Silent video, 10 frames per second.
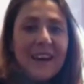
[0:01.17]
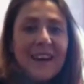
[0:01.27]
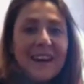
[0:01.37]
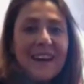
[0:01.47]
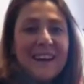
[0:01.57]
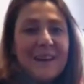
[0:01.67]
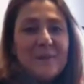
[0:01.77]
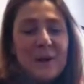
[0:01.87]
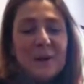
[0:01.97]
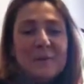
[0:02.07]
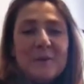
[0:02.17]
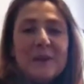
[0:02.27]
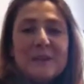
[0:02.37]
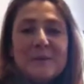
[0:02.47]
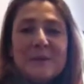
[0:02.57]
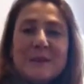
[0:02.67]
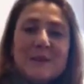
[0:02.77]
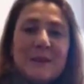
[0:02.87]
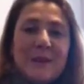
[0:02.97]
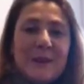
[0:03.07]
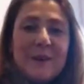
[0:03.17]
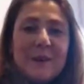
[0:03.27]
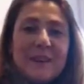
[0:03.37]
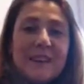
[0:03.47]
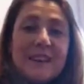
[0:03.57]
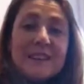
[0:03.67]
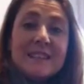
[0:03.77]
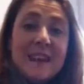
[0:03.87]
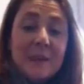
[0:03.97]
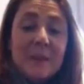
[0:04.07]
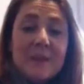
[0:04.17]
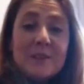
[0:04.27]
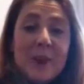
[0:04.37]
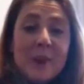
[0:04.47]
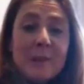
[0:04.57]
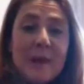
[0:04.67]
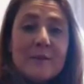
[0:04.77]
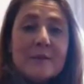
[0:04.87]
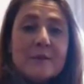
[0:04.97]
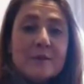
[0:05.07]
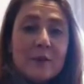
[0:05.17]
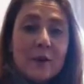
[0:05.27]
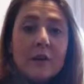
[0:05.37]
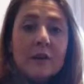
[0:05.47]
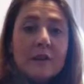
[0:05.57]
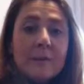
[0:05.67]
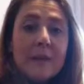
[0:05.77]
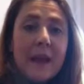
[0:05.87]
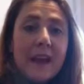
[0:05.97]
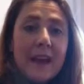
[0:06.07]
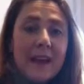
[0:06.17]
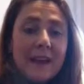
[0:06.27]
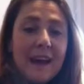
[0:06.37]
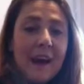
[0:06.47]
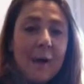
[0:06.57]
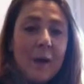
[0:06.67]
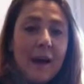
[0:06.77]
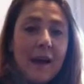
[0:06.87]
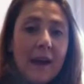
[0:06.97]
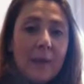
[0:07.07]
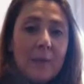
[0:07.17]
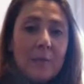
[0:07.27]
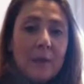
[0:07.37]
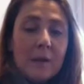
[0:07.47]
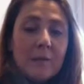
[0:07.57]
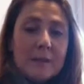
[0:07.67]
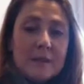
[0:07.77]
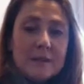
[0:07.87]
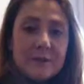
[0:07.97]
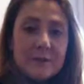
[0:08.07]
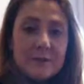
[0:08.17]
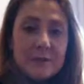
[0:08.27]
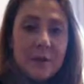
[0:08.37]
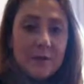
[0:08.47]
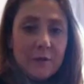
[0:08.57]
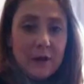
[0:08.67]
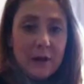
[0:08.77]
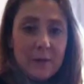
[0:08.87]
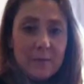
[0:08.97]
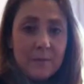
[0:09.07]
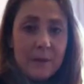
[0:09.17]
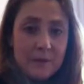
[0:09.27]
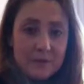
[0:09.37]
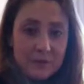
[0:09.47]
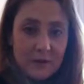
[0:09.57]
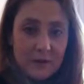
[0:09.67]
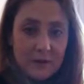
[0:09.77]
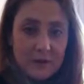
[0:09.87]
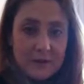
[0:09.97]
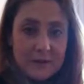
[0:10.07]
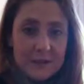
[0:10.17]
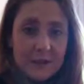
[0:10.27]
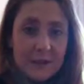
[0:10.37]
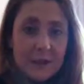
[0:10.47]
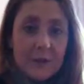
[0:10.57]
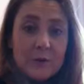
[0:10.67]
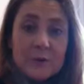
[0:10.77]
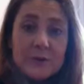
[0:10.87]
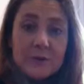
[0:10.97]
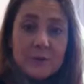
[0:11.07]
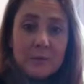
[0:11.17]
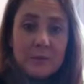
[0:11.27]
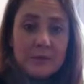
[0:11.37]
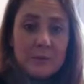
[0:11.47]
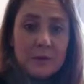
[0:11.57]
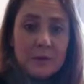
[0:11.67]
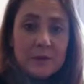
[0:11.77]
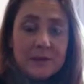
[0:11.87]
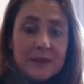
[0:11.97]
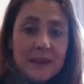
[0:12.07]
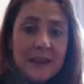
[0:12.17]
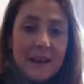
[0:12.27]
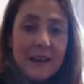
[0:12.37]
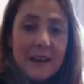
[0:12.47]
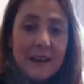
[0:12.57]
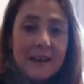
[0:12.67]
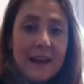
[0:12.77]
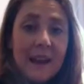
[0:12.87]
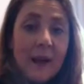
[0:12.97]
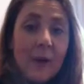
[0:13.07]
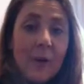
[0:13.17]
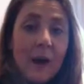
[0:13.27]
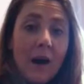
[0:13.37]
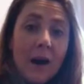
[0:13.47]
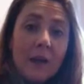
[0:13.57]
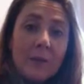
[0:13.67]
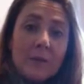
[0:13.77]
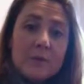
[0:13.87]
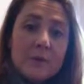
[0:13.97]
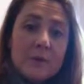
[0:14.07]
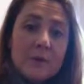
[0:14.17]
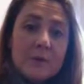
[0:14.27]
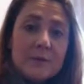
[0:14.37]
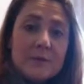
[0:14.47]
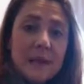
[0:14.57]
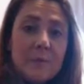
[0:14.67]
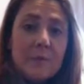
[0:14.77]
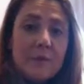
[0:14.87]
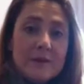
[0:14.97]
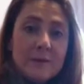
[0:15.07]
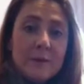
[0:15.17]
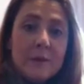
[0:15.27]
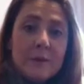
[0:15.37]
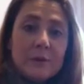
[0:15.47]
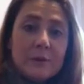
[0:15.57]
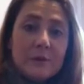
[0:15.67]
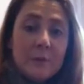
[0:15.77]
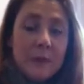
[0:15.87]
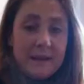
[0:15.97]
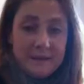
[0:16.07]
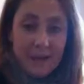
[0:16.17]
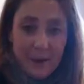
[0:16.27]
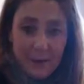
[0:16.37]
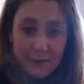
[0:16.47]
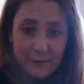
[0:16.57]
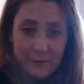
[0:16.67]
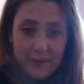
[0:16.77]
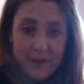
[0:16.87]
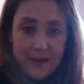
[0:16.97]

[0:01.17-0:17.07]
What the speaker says: Hi, welcome to Grace Music Studio. Today I'm going to talk about struggle and how I help my music students overcome their struggles using certain principles and how I am using those same principles for myself